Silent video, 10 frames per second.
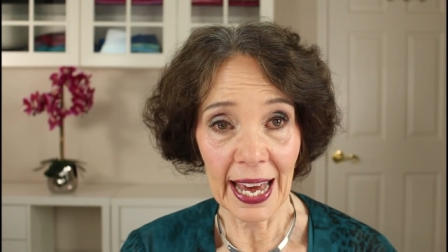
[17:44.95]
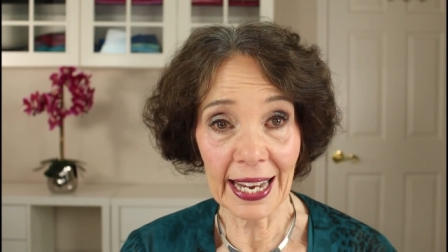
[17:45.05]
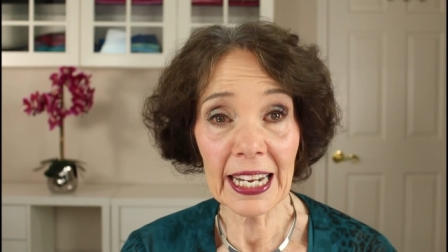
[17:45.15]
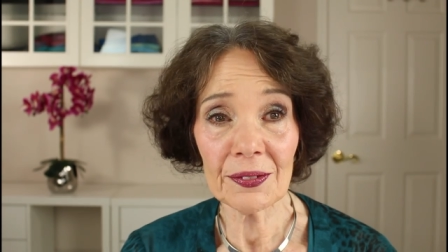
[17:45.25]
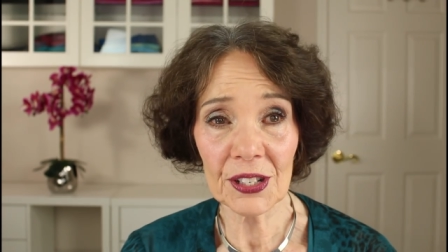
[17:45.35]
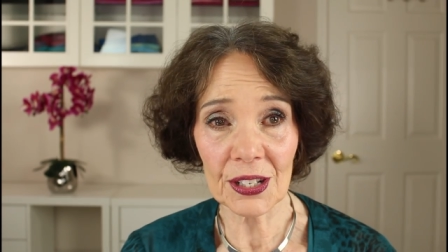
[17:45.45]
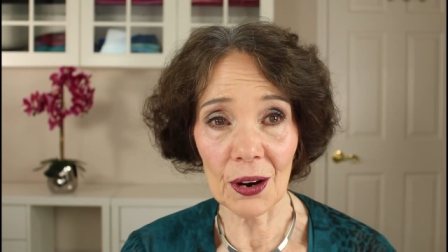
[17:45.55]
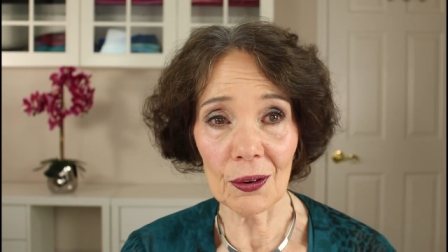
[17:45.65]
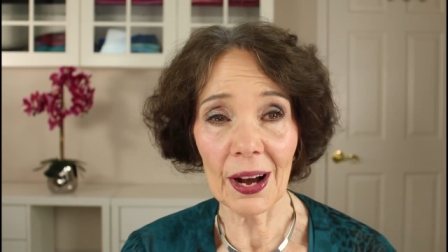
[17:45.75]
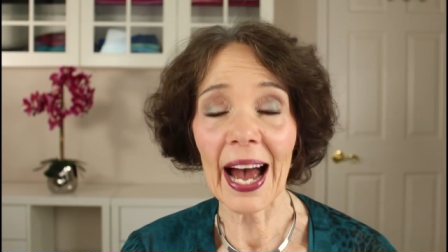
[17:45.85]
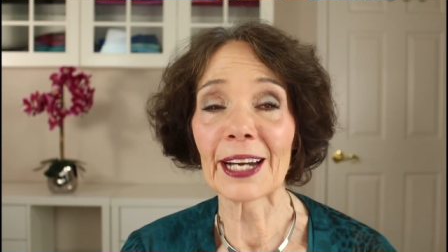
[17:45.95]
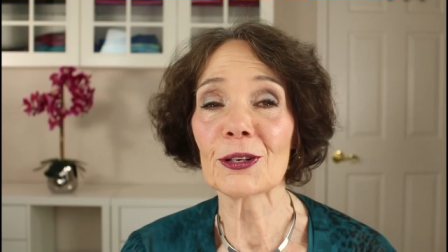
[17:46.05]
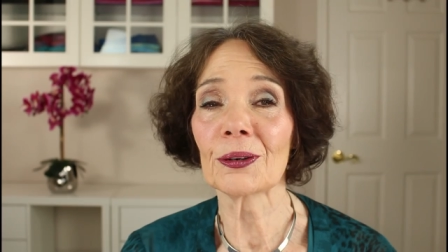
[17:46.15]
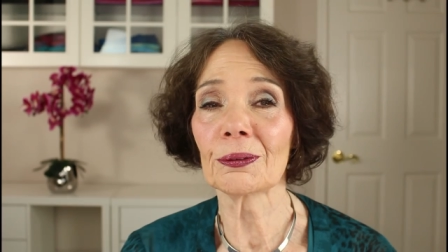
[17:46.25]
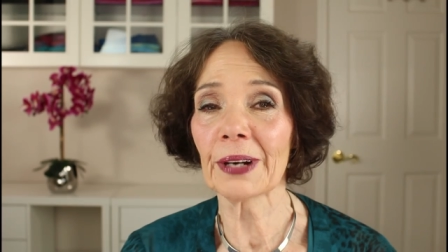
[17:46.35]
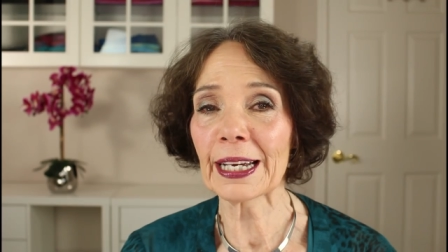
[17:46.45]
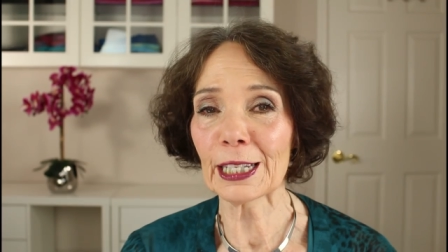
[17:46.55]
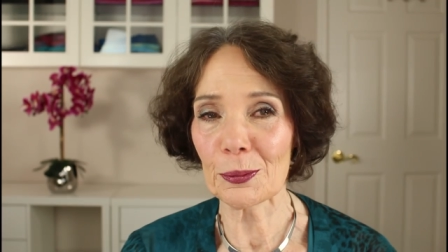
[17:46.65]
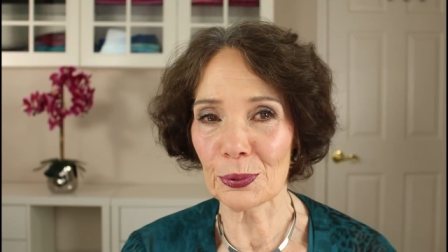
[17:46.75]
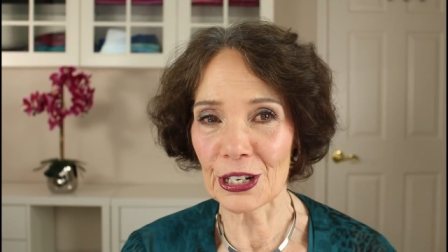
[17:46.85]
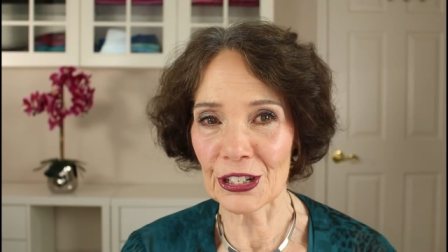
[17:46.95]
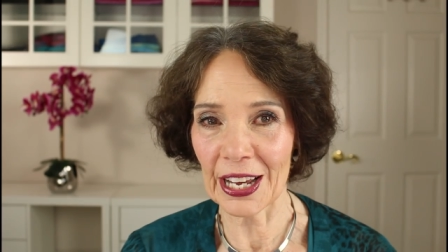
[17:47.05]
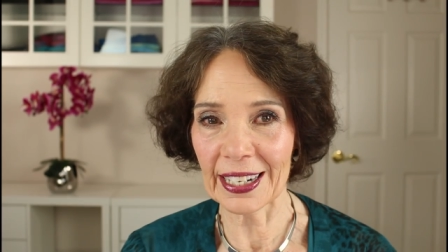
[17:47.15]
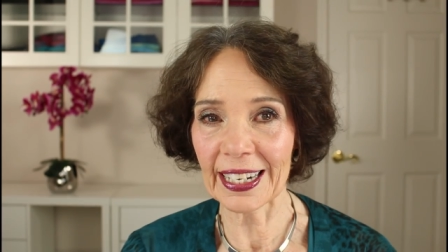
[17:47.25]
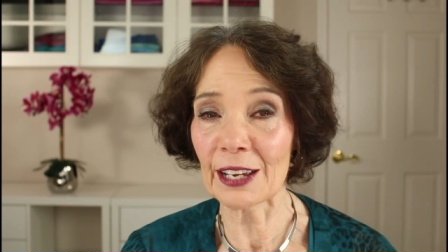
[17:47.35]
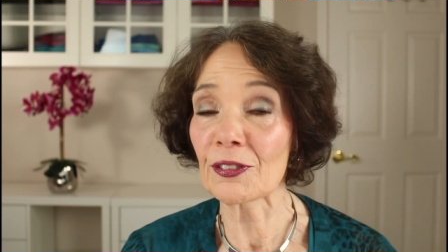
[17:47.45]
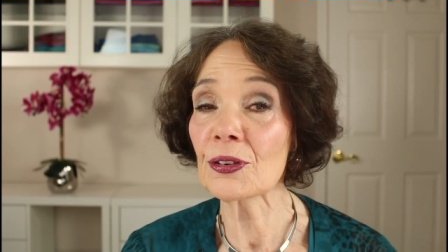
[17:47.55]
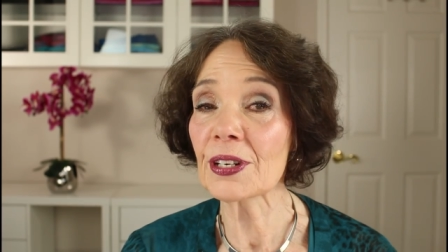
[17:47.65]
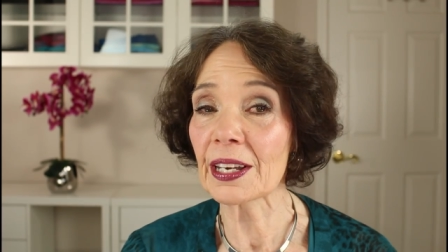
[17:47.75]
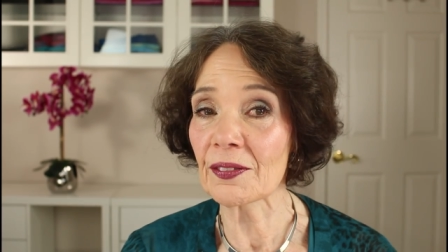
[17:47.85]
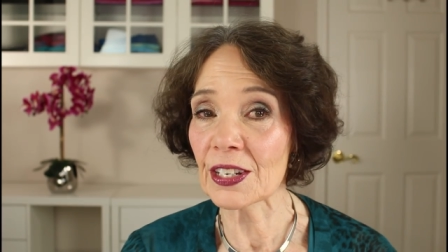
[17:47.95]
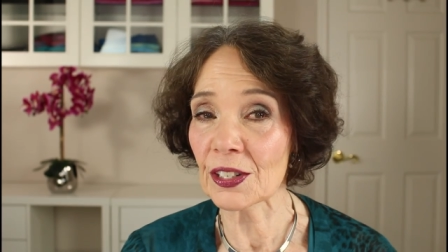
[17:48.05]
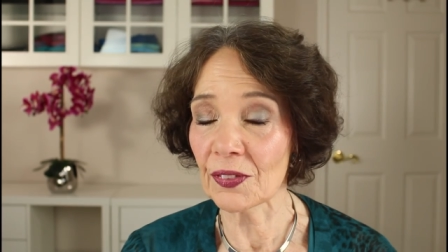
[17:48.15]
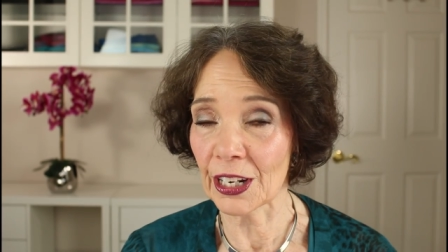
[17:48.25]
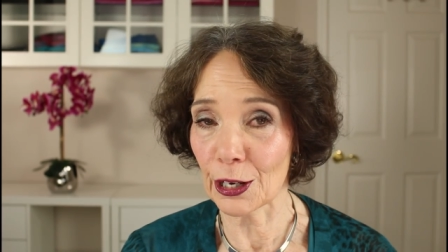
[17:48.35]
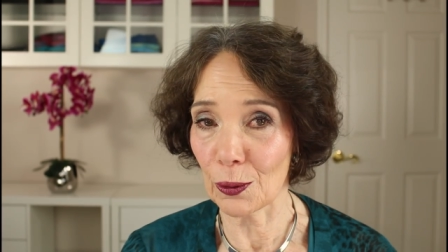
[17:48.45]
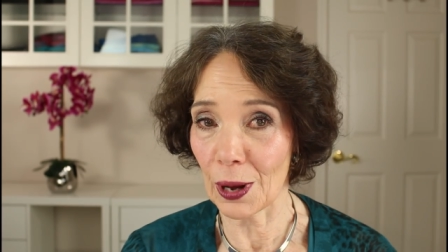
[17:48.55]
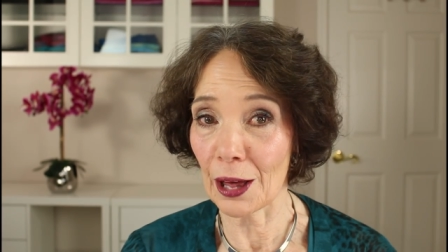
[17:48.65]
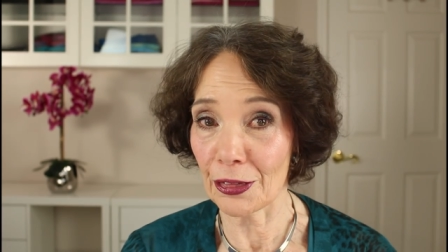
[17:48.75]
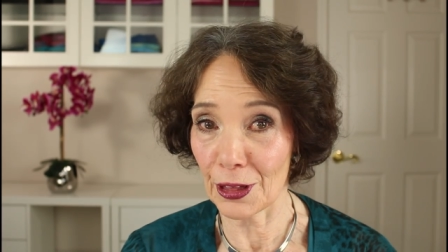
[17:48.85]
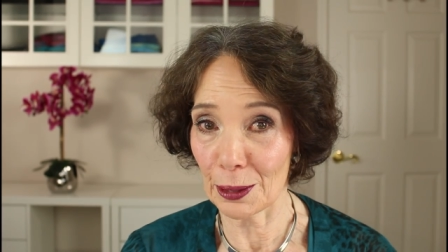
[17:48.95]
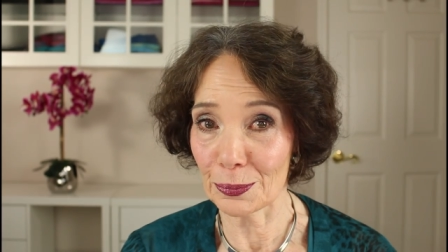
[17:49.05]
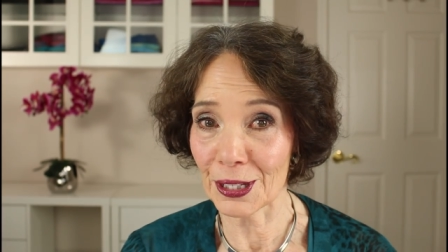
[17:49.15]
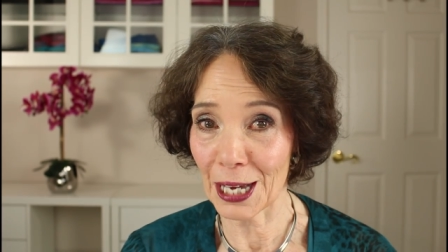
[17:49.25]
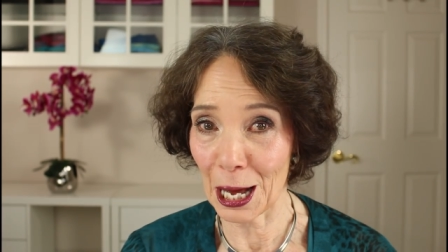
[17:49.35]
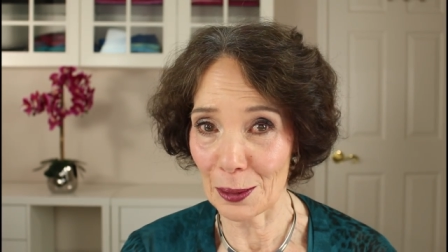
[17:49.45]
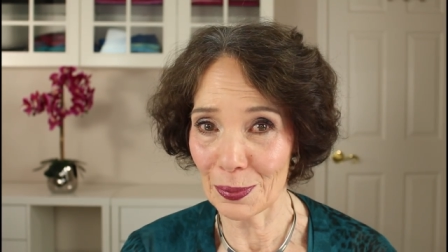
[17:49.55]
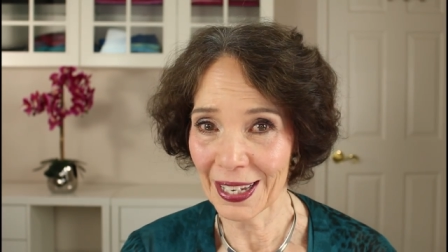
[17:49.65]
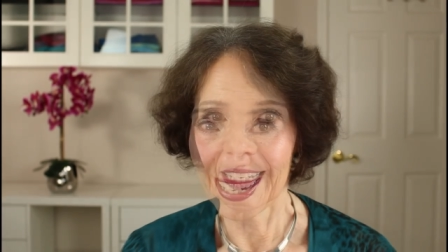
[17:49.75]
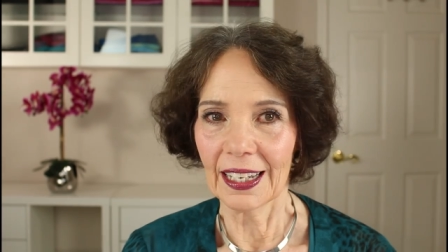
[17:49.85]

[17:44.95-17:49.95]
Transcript: And if so, I'd greatly appreciate it if you'd give this video a thumbs up.